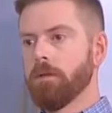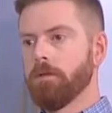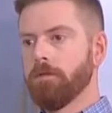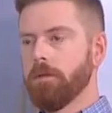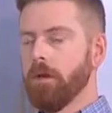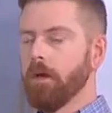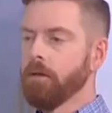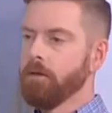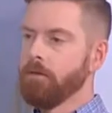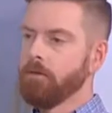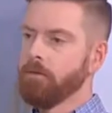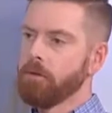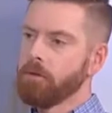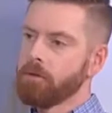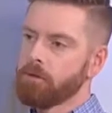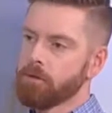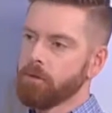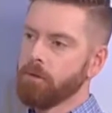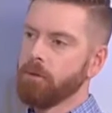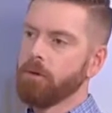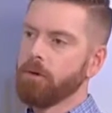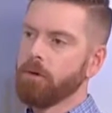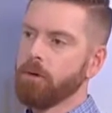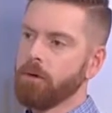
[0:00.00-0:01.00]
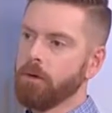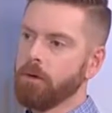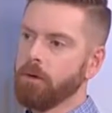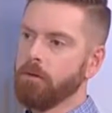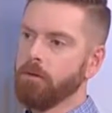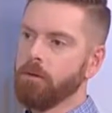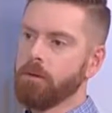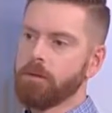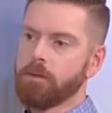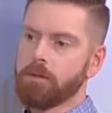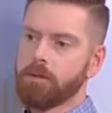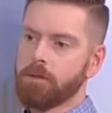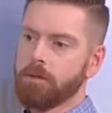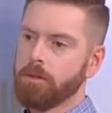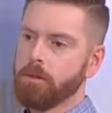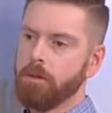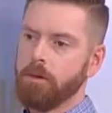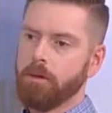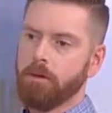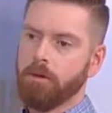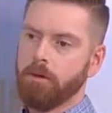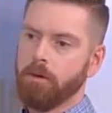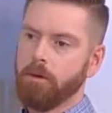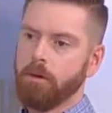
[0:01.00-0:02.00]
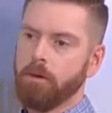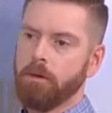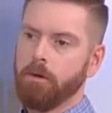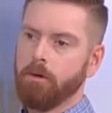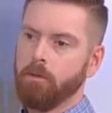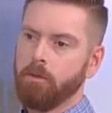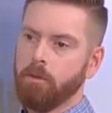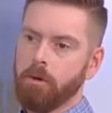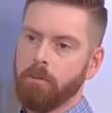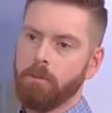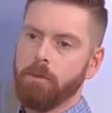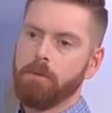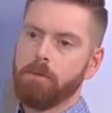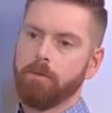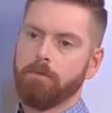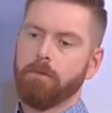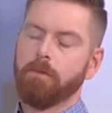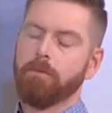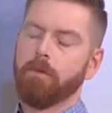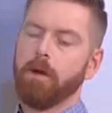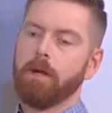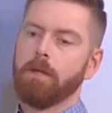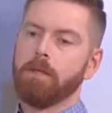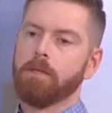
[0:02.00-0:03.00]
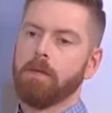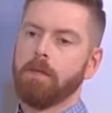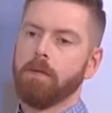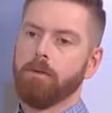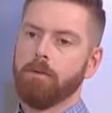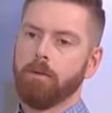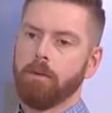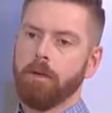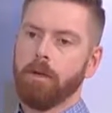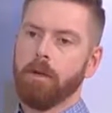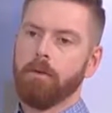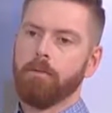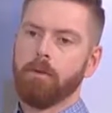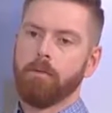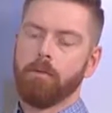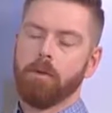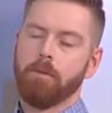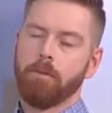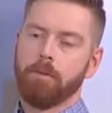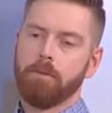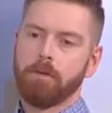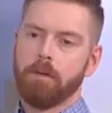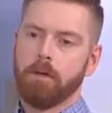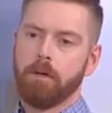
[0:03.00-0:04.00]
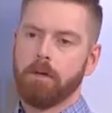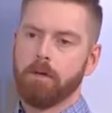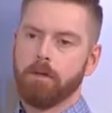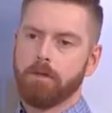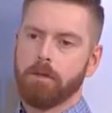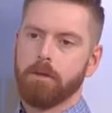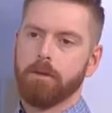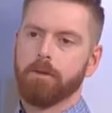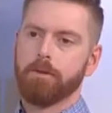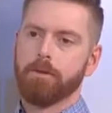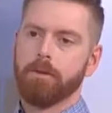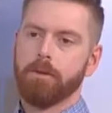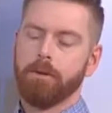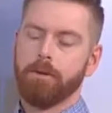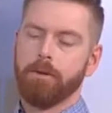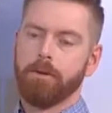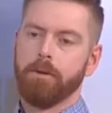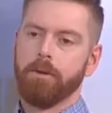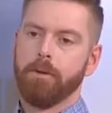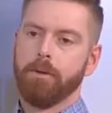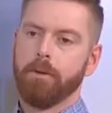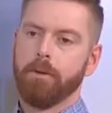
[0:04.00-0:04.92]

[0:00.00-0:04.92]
affective disorder, what's your one piece of advice that you would give them? Maybe Sara, I'll start with you.